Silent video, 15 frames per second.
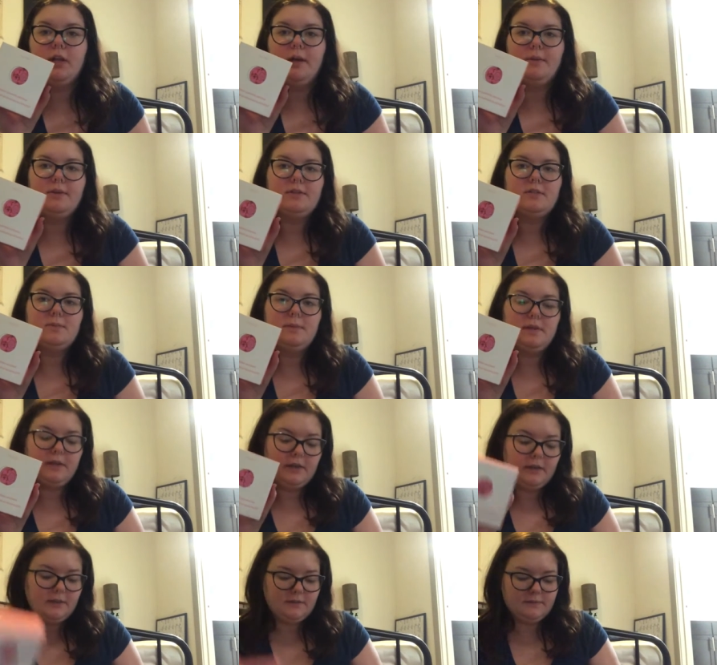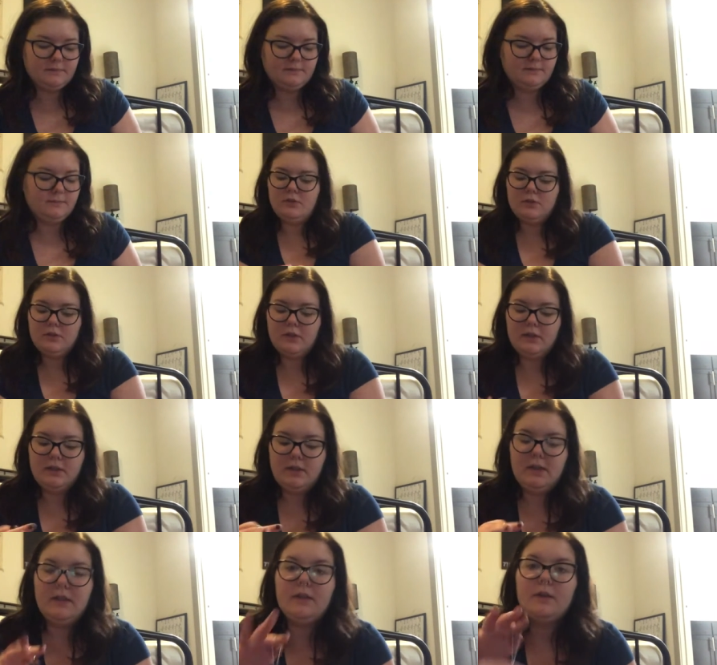shower speaker, a
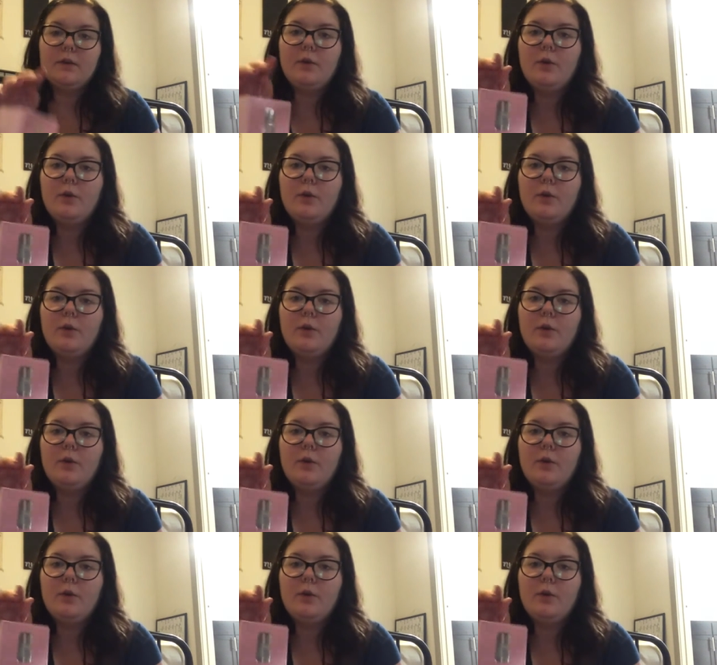Clinique